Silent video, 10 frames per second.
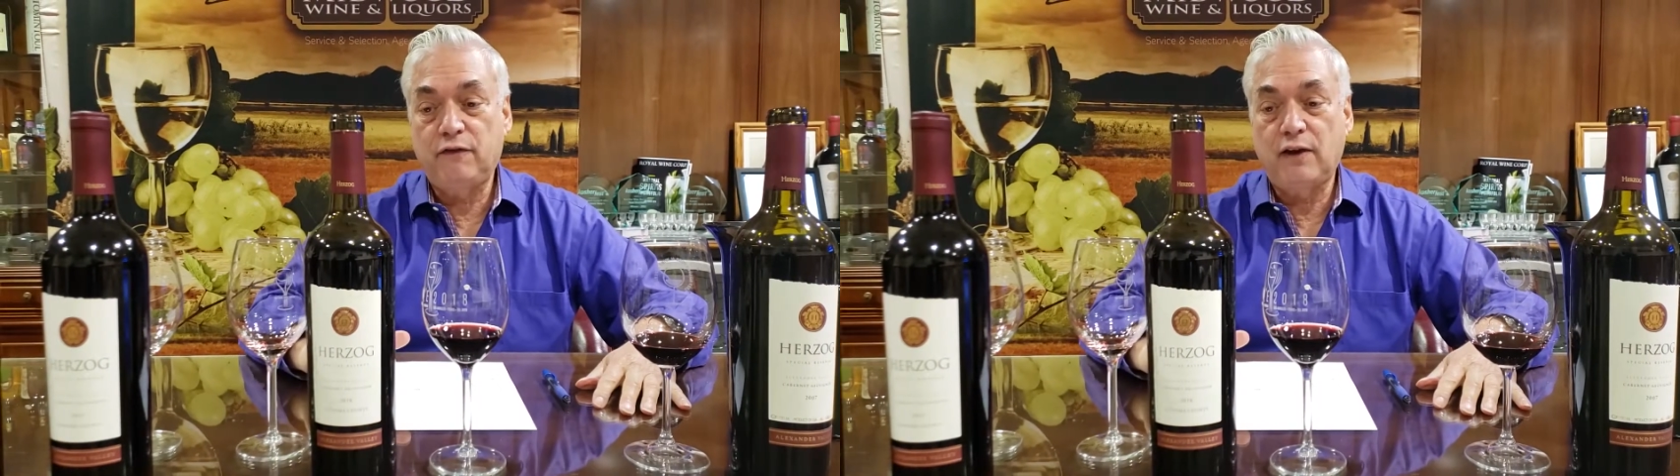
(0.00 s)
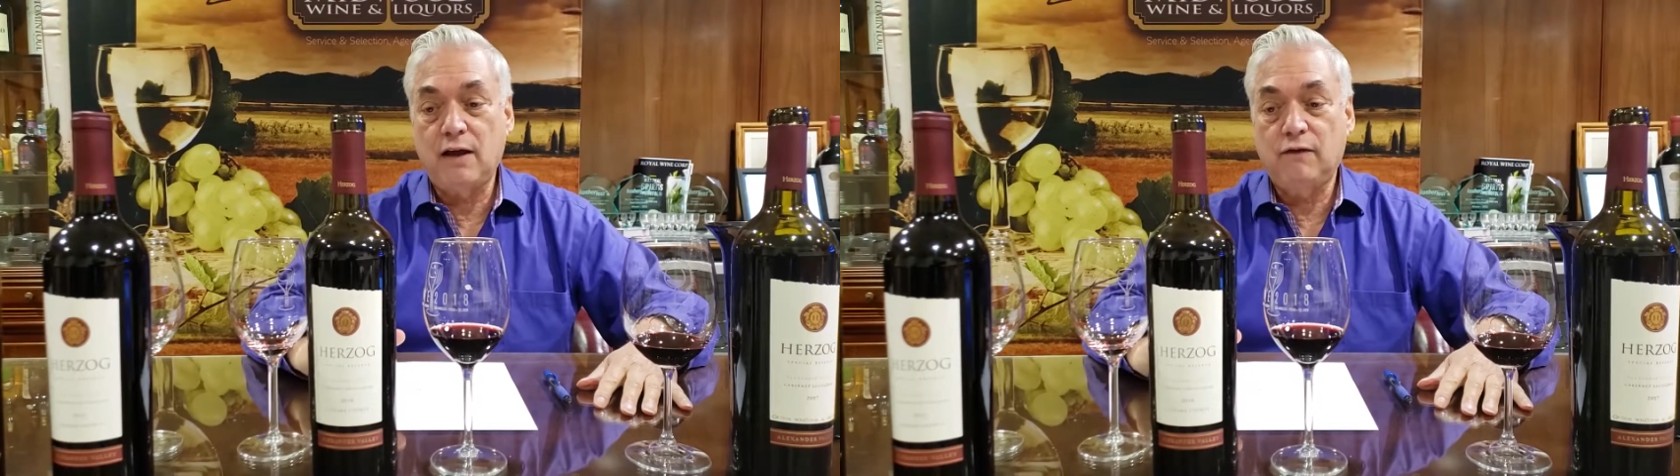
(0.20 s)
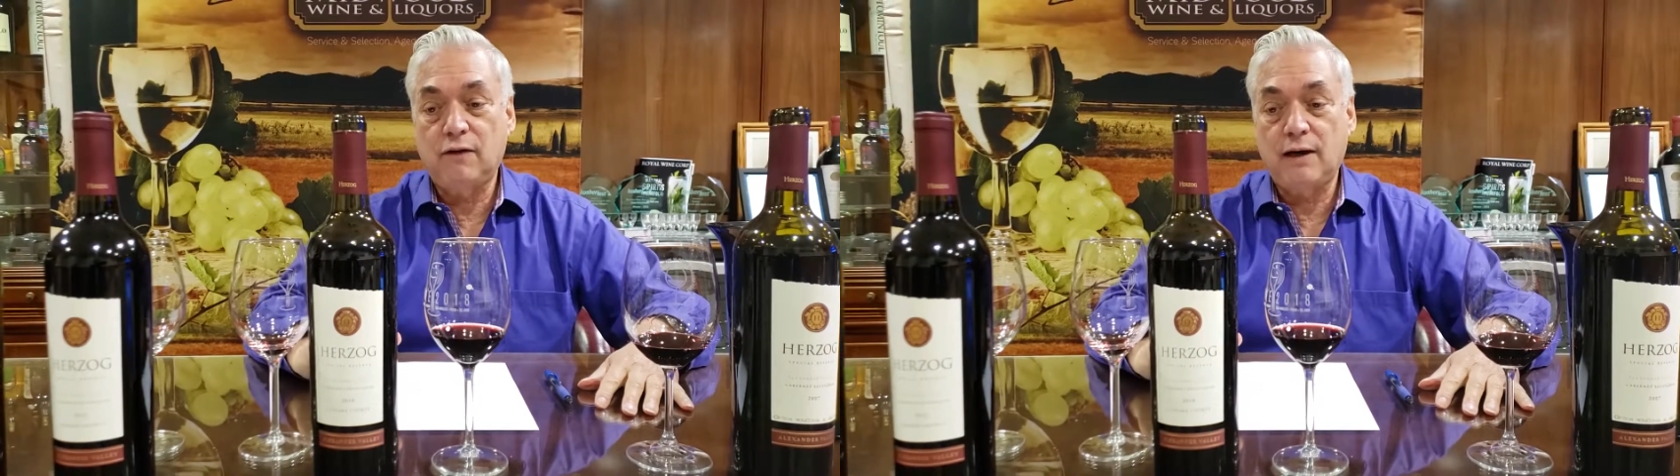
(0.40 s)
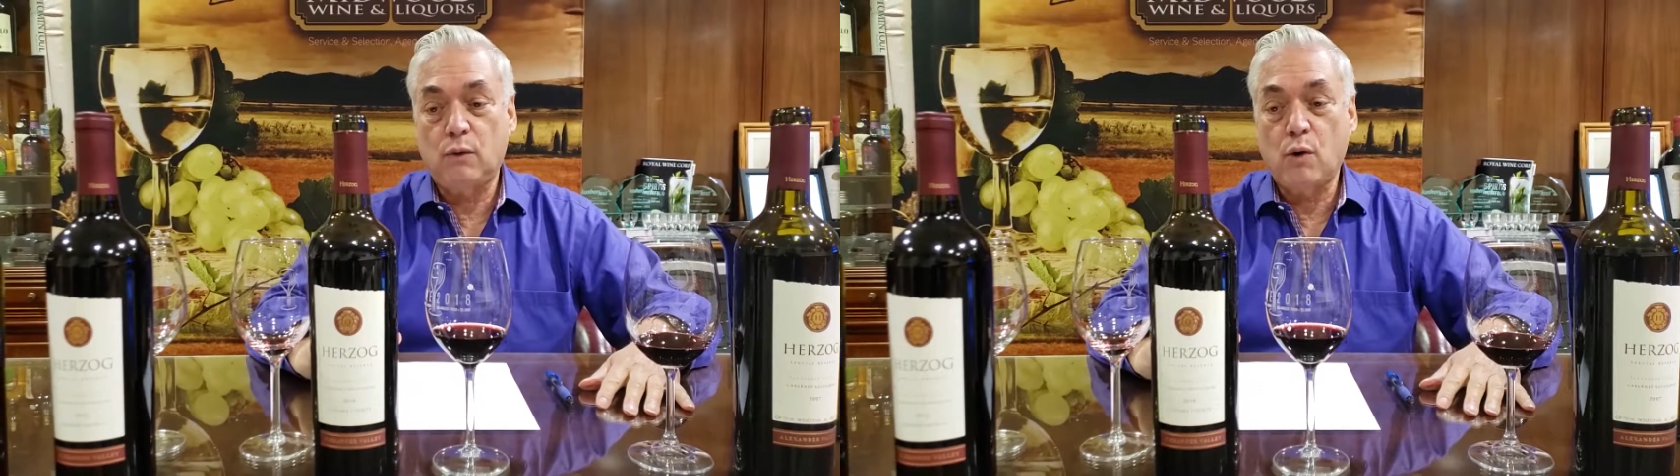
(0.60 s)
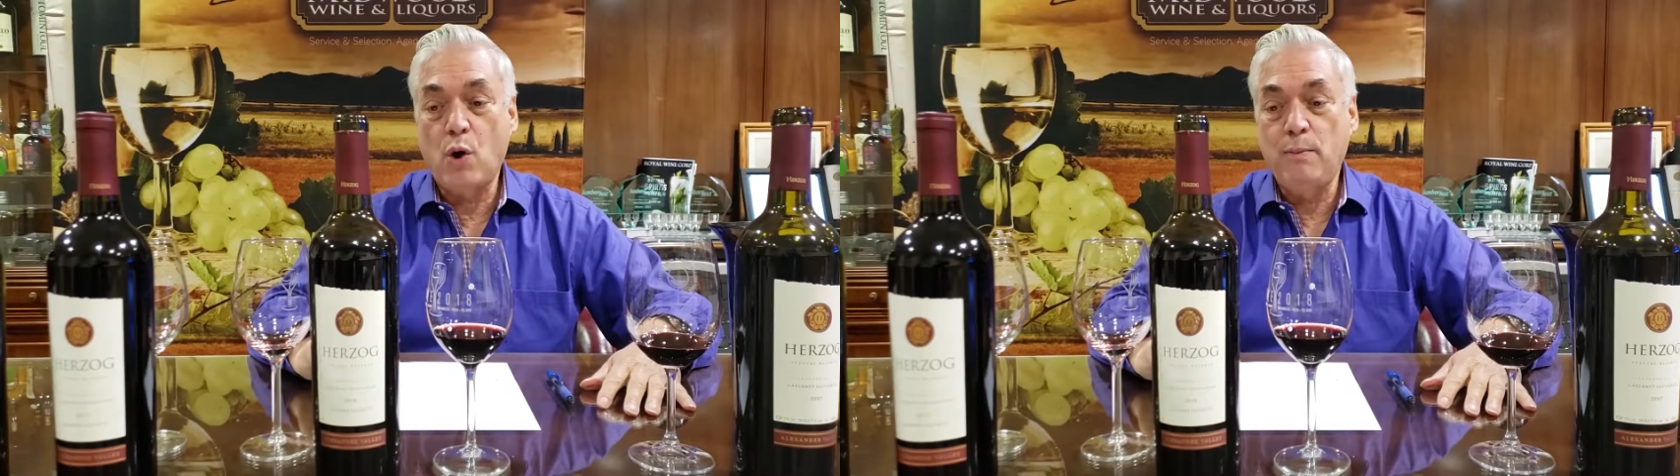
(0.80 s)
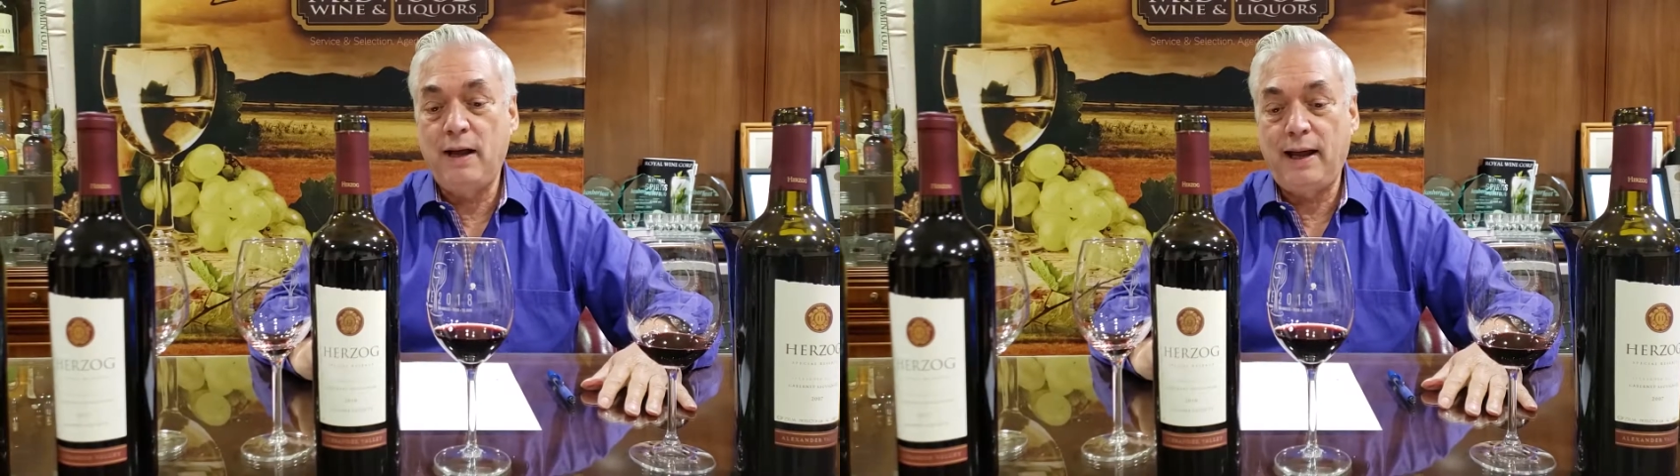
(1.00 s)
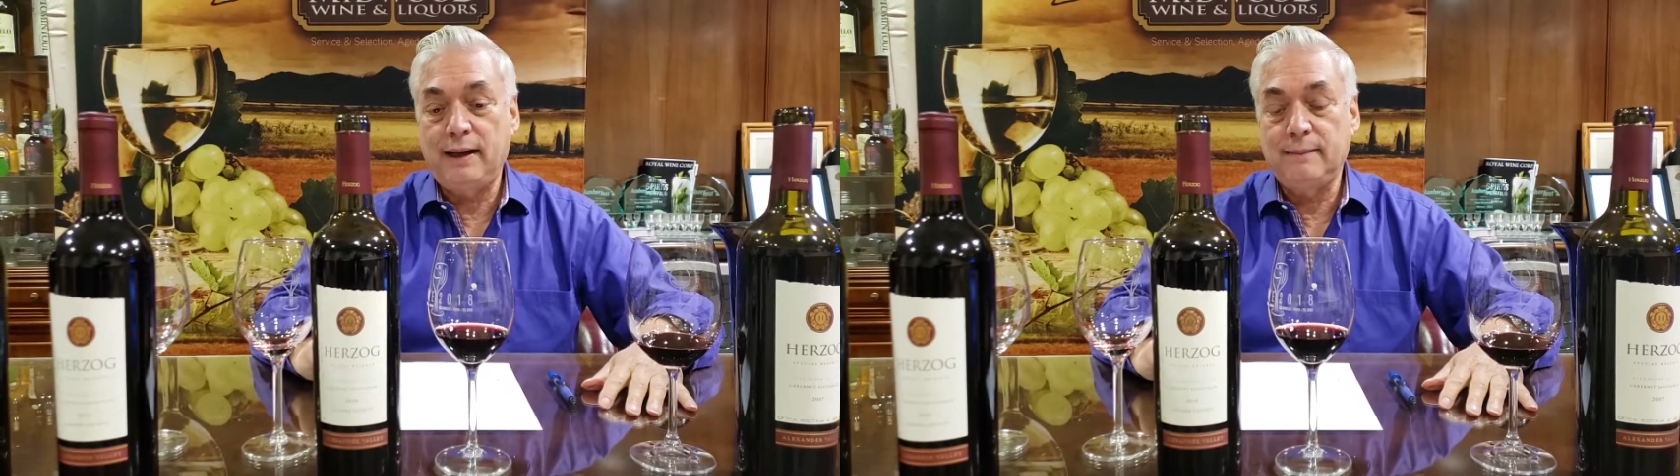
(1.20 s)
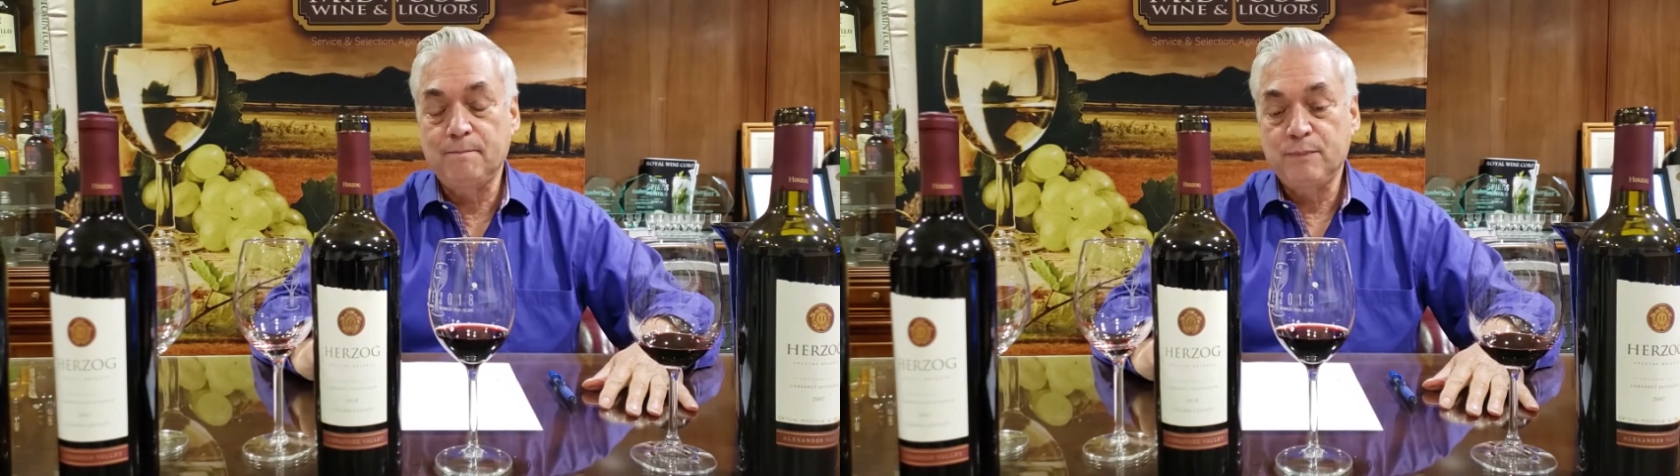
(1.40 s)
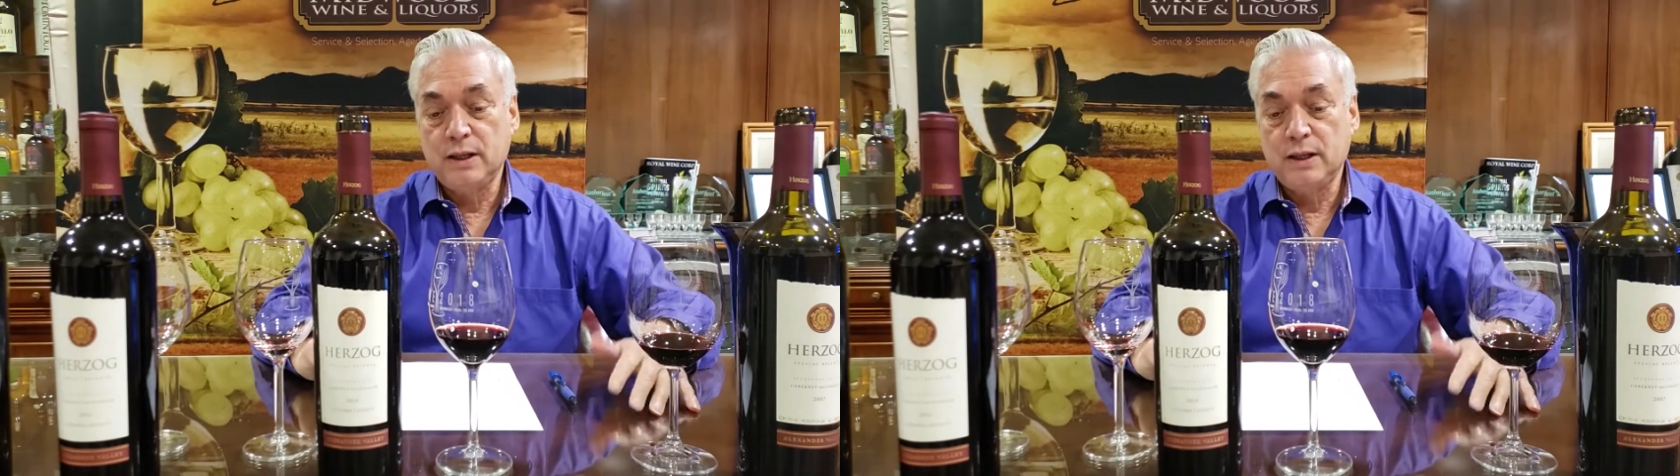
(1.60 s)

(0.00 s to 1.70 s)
flavor and aroma, and